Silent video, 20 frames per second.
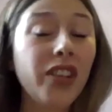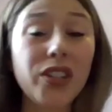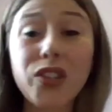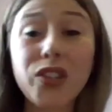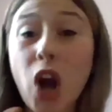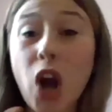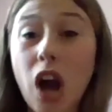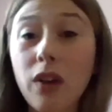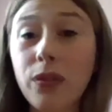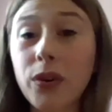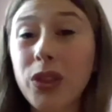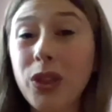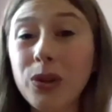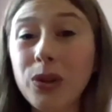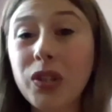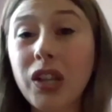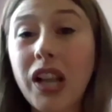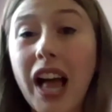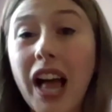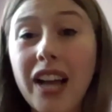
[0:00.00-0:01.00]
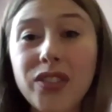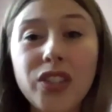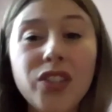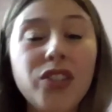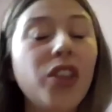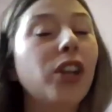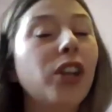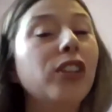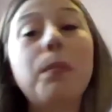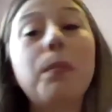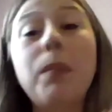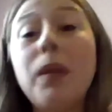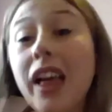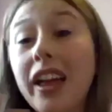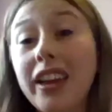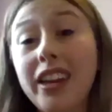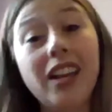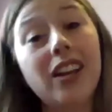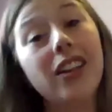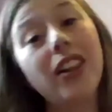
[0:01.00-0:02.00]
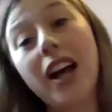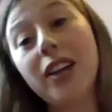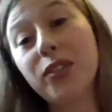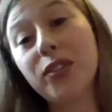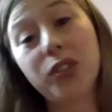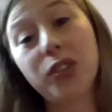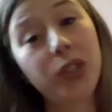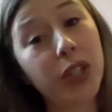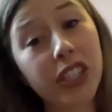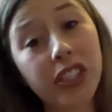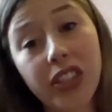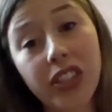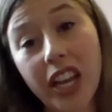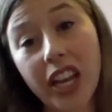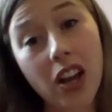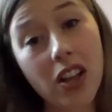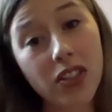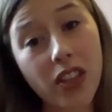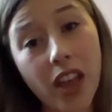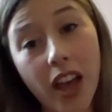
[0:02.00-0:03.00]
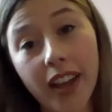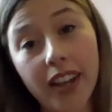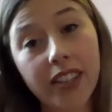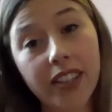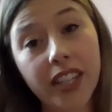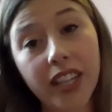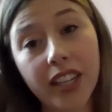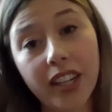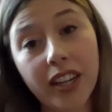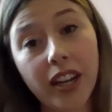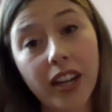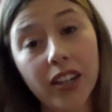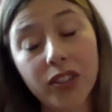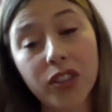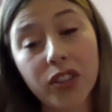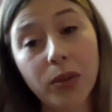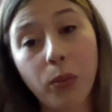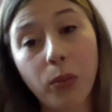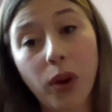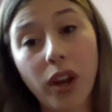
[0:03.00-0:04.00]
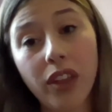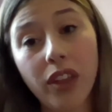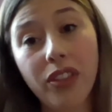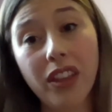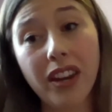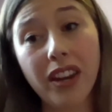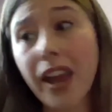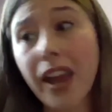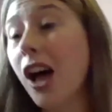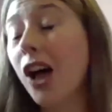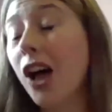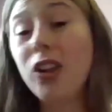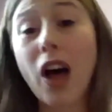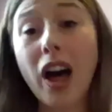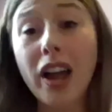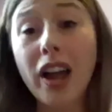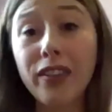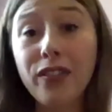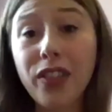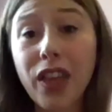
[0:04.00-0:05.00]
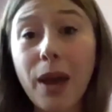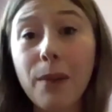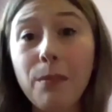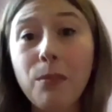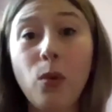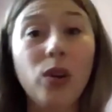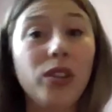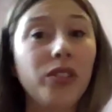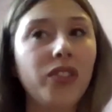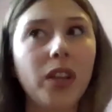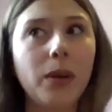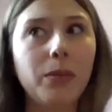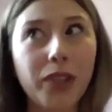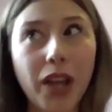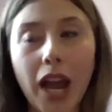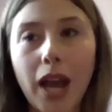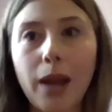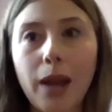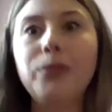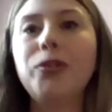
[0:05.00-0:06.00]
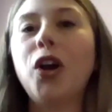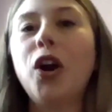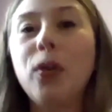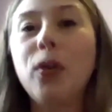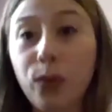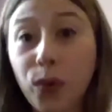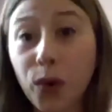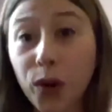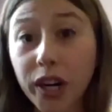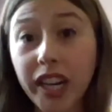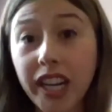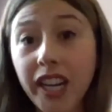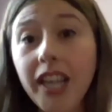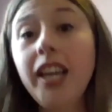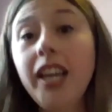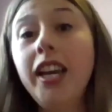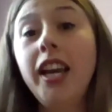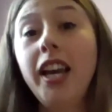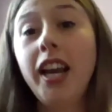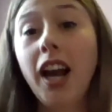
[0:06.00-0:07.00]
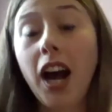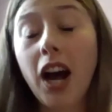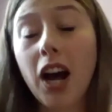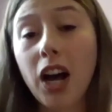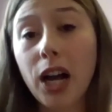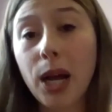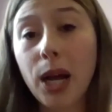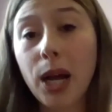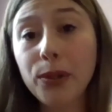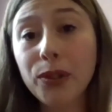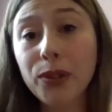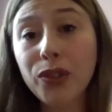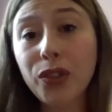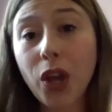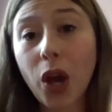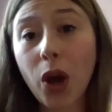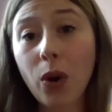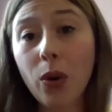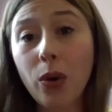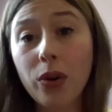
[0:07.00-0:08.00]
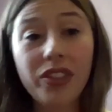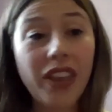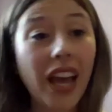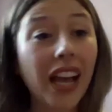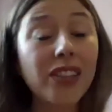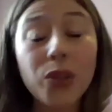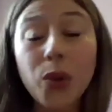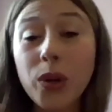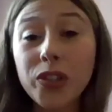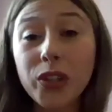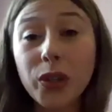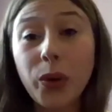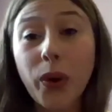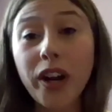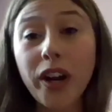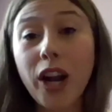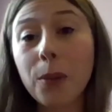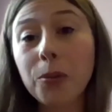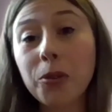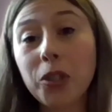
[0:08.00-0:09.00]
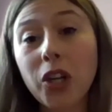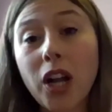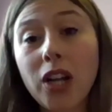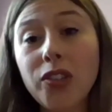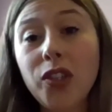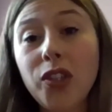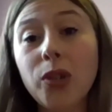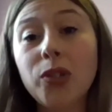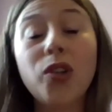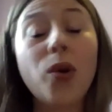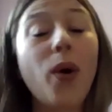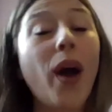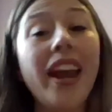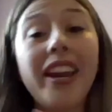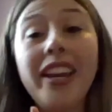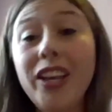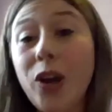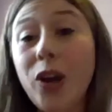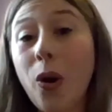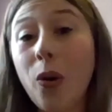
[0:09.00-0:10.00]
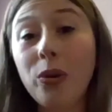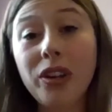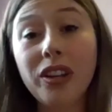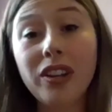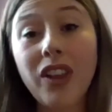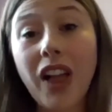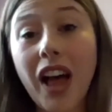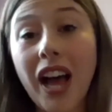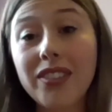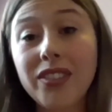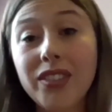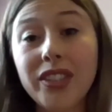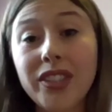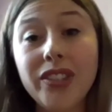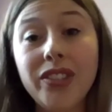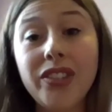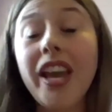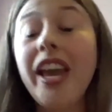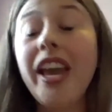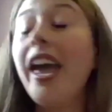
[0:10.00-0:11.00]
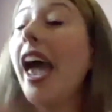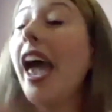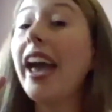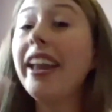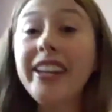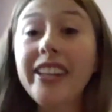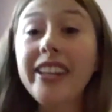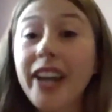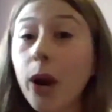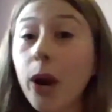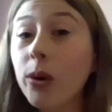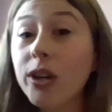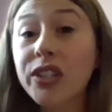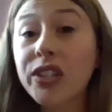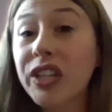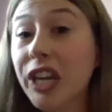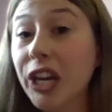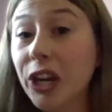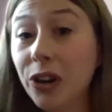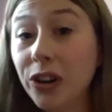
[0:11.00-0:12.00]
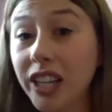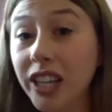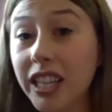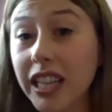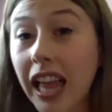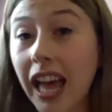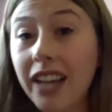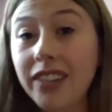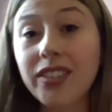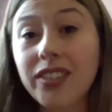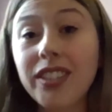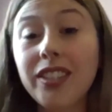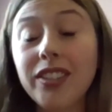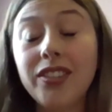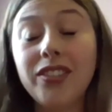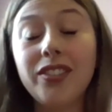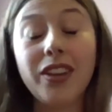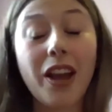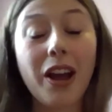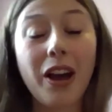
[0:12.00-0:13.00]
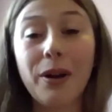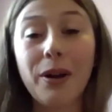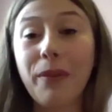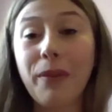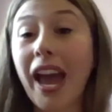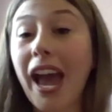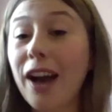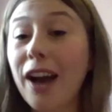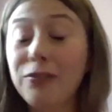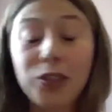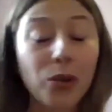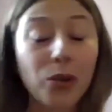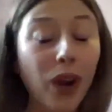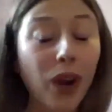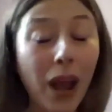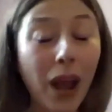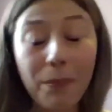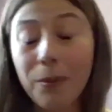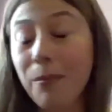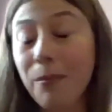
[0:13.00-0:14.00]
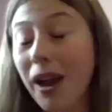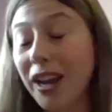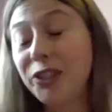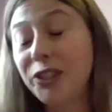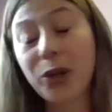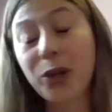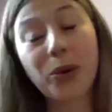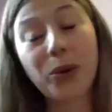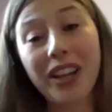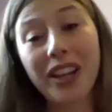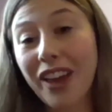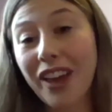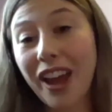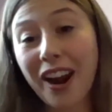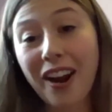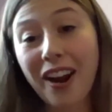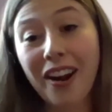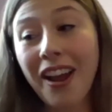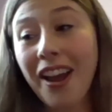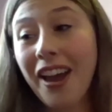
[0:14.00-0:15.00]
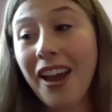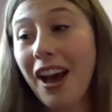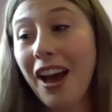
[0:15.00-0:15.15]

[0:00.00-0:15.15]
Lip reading: doesn't offer those classes, there's plenty of classes you can take online to get accustomed with. And a lot of them sometimes are free. So that's always a great option also. So any coding classes, any network security classes, I have to rep my degree there.